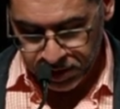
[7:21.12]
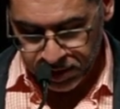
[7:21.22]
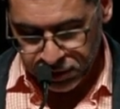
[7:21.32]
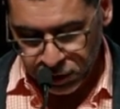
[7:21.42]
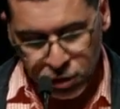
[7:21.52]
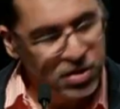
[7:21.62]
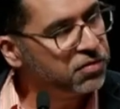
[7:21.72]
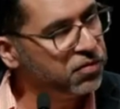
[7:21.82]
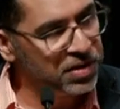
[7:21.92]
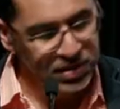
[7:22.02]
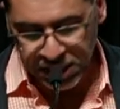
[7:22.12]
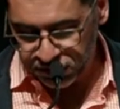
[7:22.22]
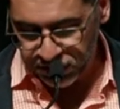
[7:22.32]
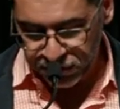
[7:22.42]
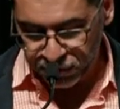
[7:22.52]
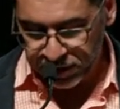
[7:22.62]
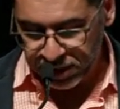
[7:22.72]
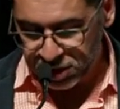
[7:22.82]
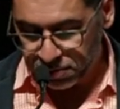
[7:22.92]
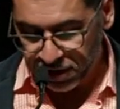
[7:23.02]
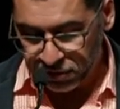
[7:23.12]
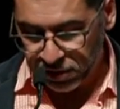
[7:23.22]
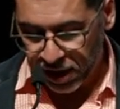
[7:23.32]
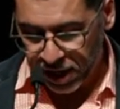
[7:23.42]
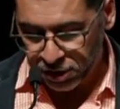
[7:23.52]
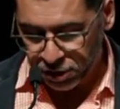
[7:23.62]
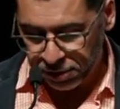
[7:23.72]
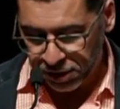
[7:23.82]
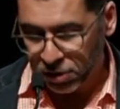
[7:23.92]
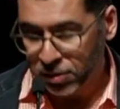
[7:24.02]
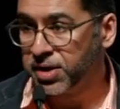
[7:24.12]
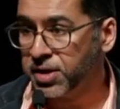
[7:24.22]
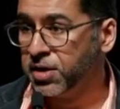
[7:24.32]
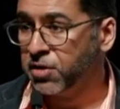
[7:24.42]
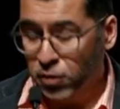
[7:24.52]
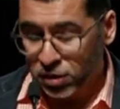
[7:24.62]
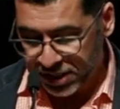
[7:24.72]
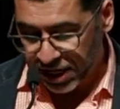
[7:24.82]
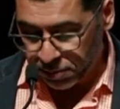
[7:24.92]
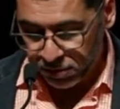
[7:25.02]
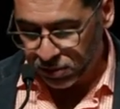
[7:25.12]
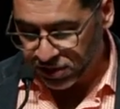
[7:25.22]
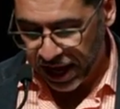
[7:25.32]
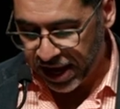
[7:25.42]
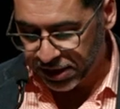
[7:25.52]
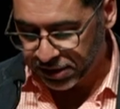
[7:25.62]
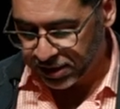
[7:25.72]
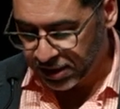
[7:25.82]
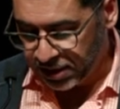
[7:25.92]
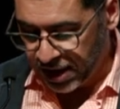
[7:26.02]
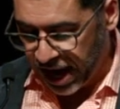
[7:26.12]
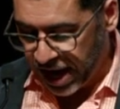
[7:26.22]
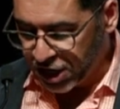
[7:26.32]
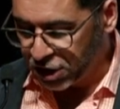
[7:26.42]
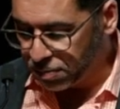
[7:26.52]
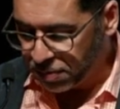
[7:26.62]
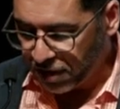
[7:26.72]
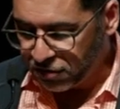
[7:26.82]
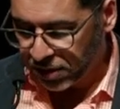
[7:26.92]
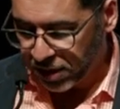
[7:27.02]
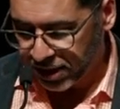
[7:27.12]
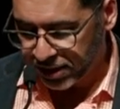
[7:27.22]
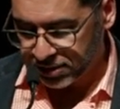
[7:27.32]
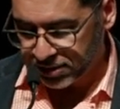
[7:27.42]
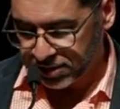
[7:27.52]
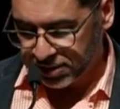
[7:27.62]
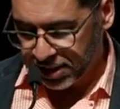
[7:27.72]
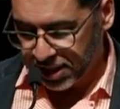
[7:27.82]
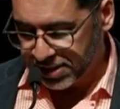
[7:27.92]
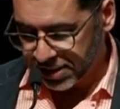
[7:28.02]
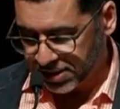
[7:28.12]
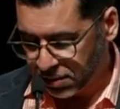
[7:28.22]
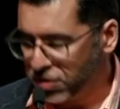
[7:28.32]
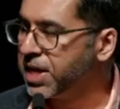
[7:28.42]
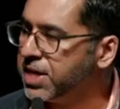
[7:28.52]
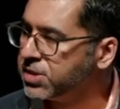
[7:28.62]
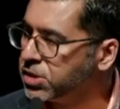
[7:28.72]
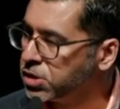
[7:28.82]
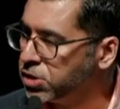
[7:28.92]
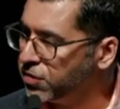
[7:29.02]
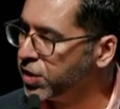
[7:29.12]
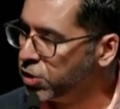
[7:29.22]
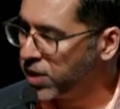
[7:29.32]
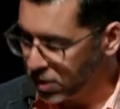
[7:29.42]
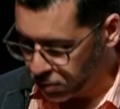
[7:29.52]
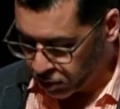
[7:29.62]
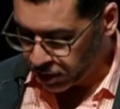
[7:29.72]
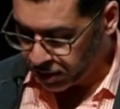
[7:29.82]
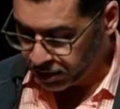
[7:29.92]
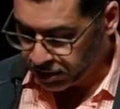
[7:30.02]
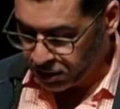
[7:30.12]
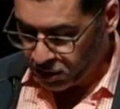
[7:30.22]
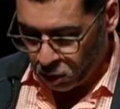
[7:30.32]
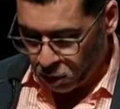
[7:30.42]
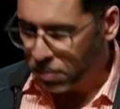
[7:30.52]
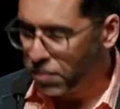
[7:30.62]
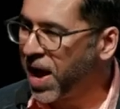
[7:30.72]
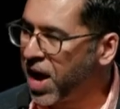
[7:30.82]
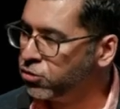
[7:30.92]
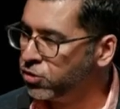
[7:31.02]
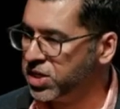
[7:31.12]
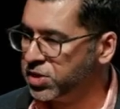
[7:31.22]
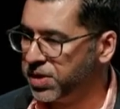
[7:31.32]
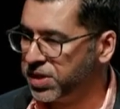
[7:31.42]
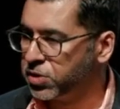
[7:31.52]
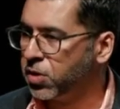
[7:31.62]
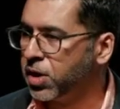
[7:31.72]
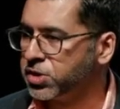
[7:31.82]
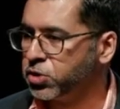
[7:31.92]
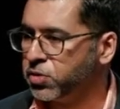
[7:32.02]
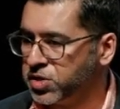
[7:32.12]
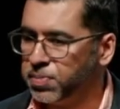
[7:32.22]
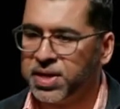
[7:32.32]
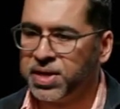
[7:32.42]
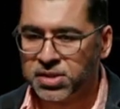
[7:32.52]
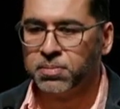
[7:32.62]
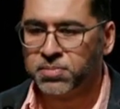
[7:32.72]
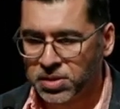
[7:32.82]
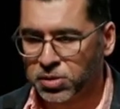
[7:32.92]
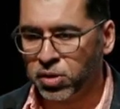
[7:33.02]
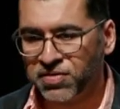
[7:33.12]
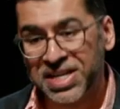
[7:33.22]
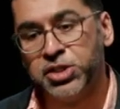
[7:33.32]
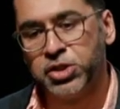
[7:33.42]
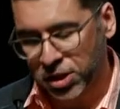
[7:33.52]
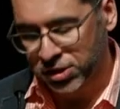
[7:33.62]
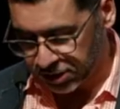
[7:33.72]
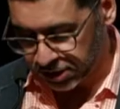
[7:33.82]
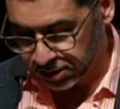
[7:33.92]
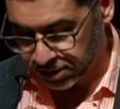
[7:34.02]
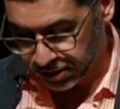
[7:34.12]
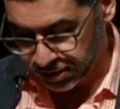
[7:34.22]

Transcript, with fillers: So you can feel each of these feelings above the line or below it. For example, with anger, anger above the line is that something isn't serving you anymore, or a boundary has been crossed, or there's been some sort of injustice.